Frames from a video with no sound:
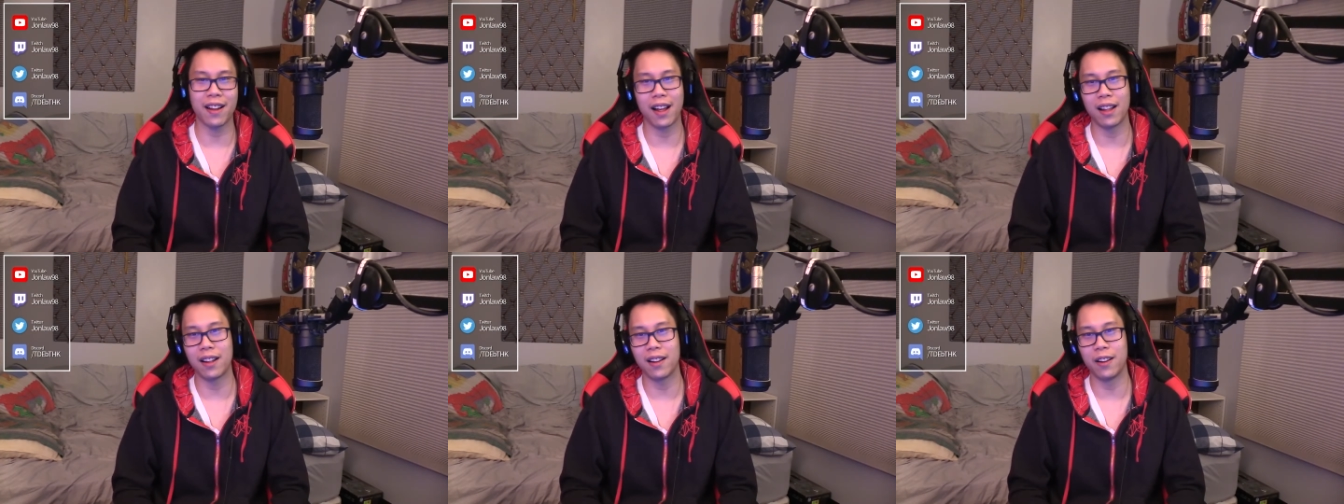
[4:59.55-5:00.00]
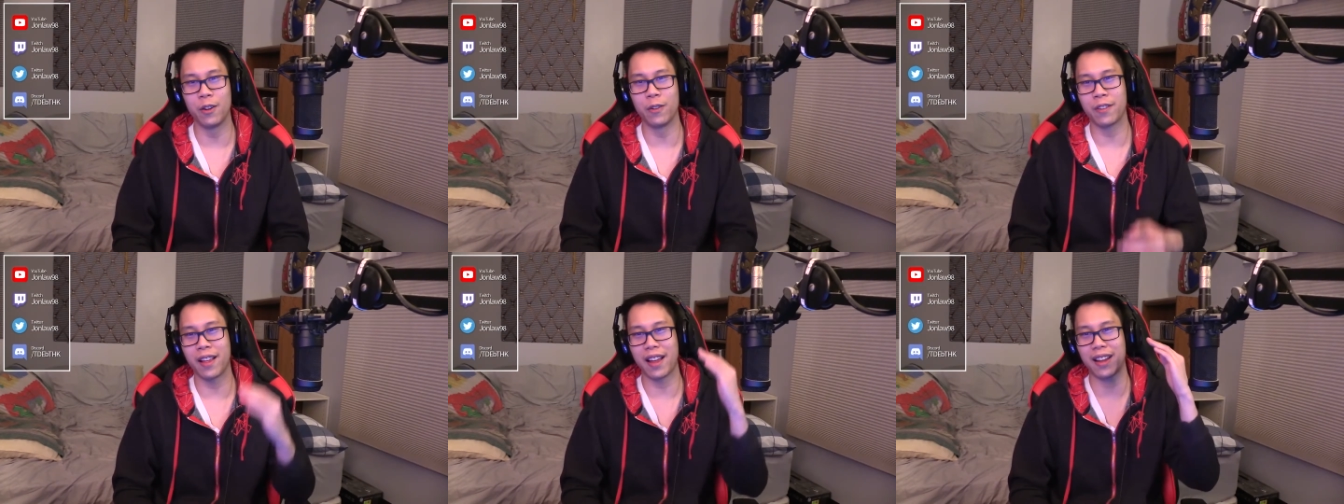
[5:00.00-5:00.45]
It
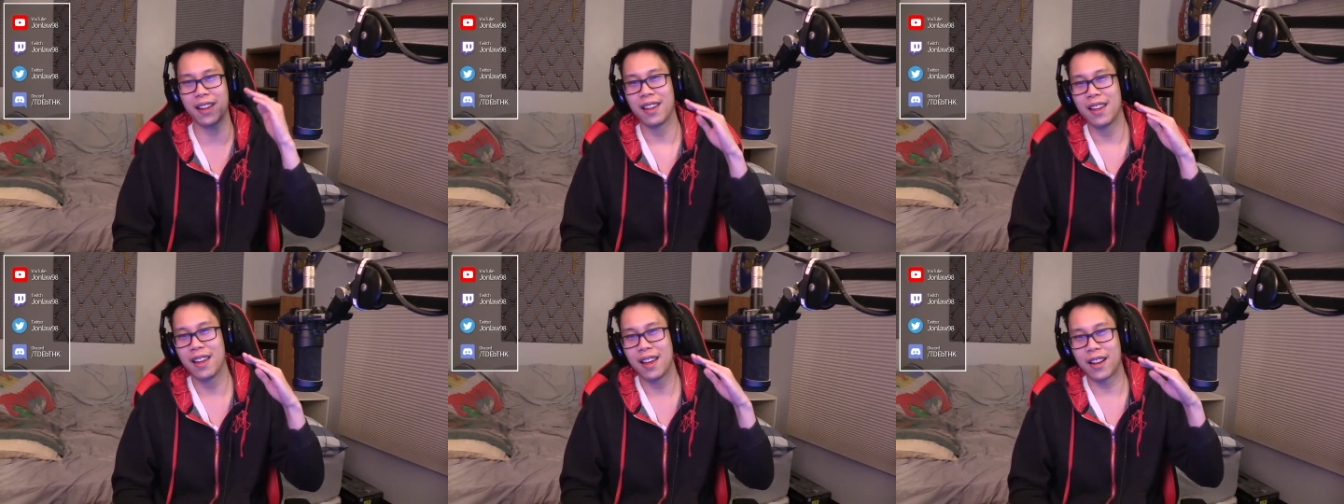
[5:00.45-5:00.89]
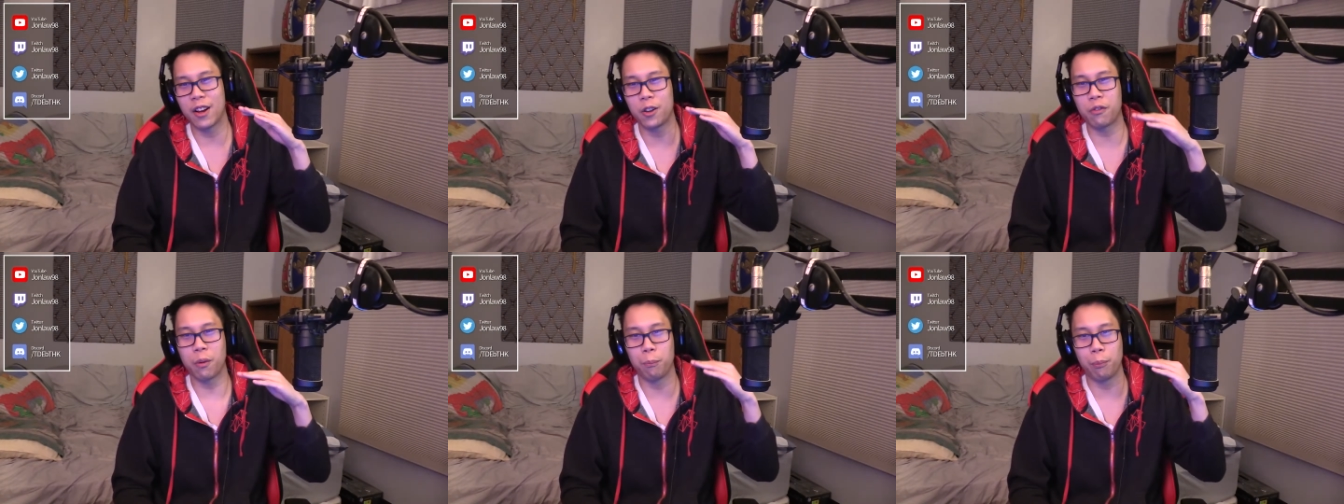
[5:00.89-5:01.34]
was like, it
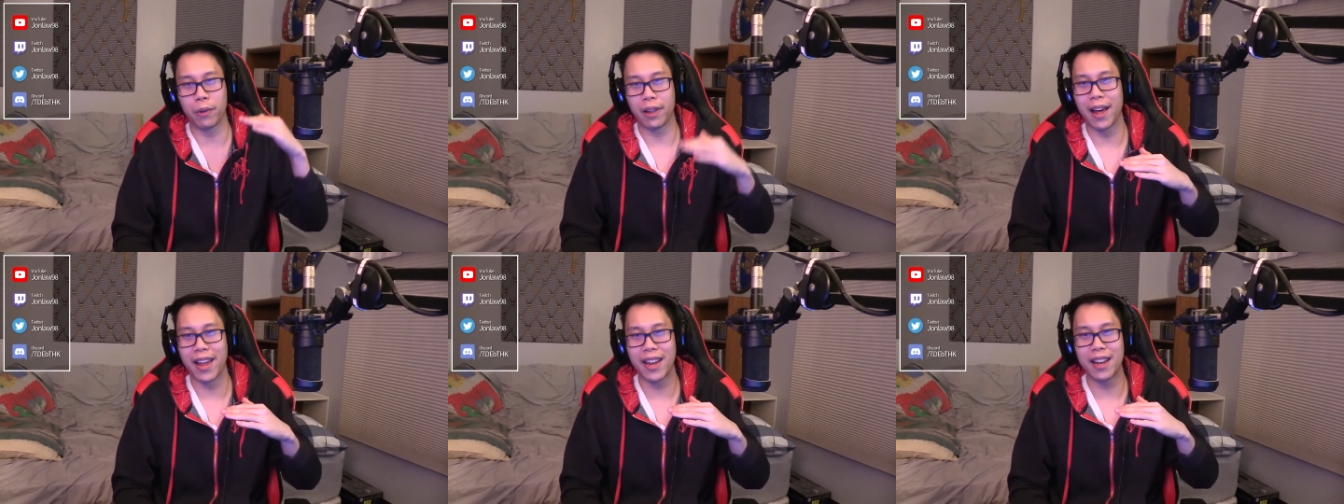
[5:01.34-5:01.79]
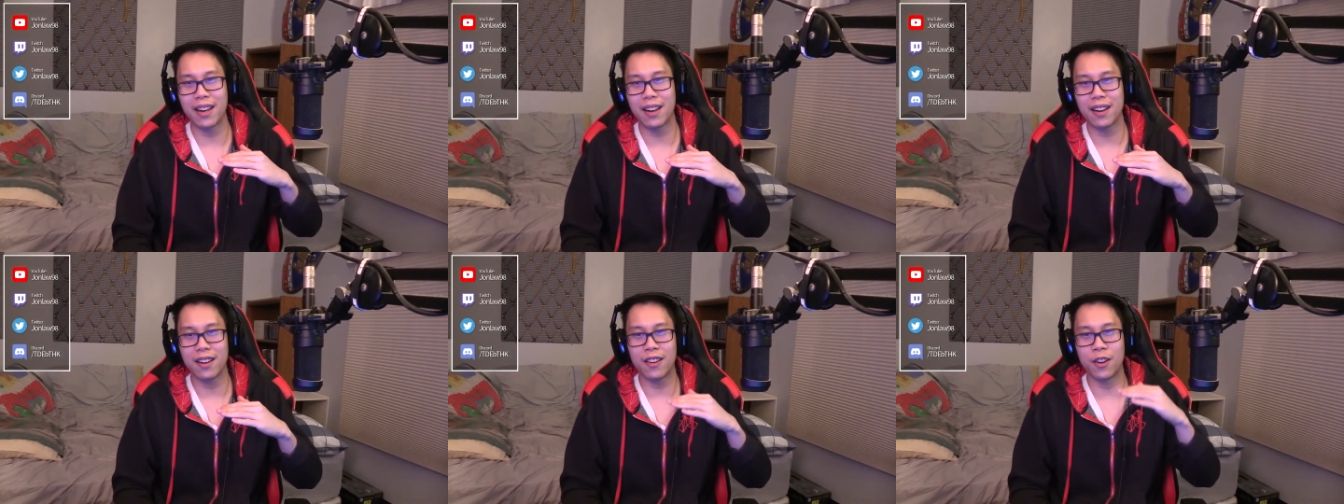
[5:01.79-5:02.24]
goes from Blight
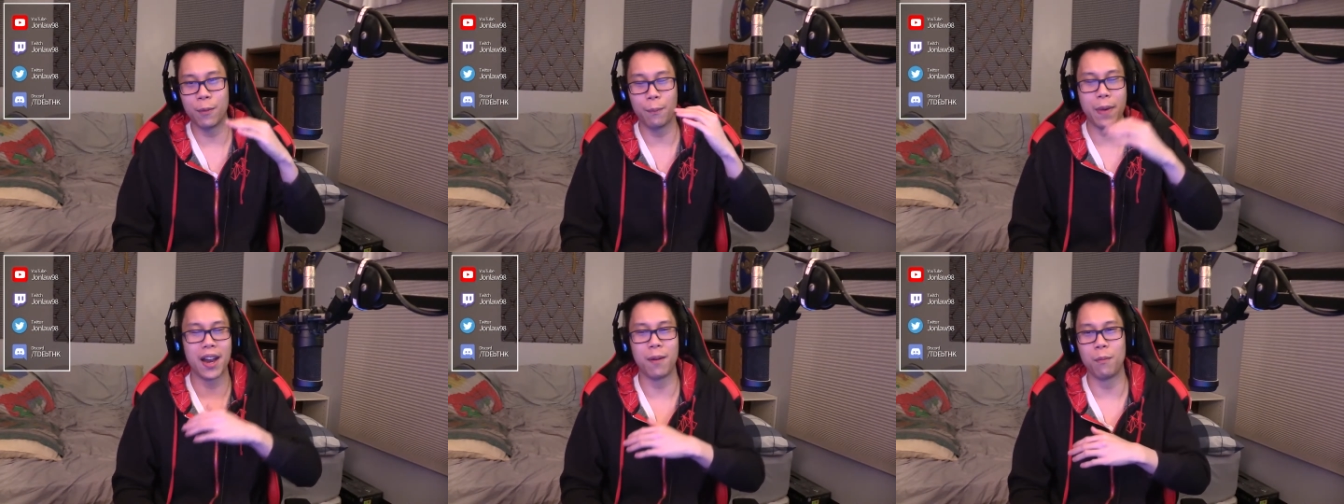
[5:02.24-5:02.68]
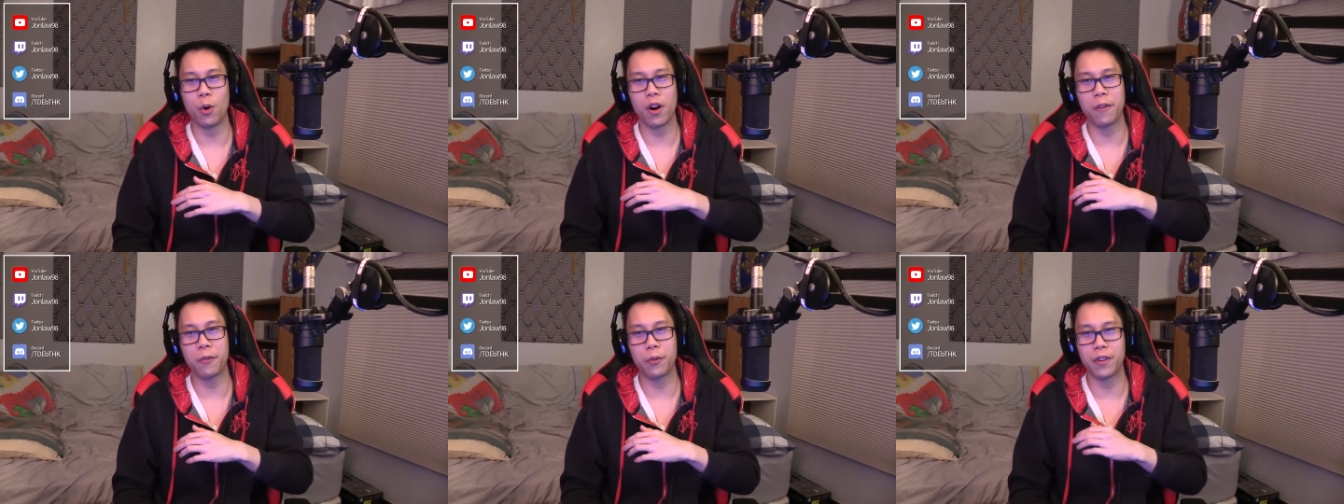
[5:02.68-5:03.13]
to
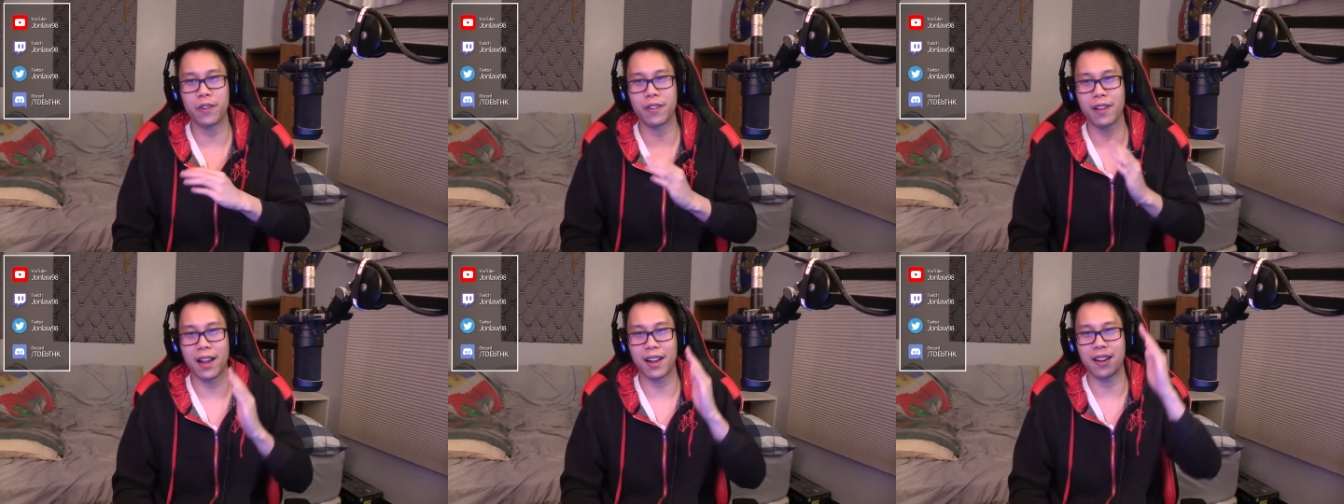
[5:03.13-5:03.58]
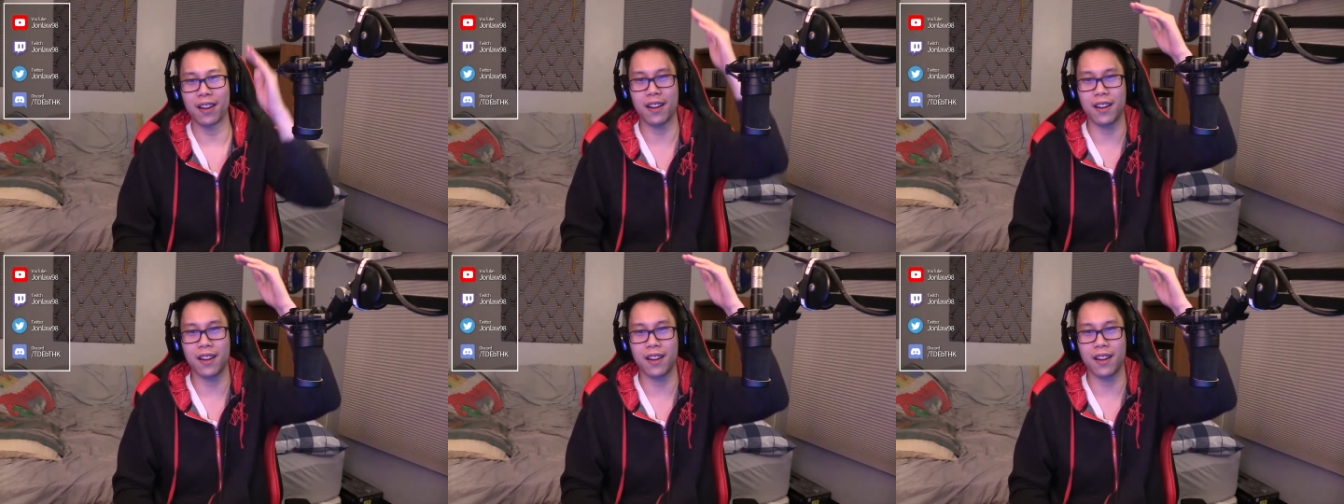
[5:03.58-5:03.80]
Metamorph, which is like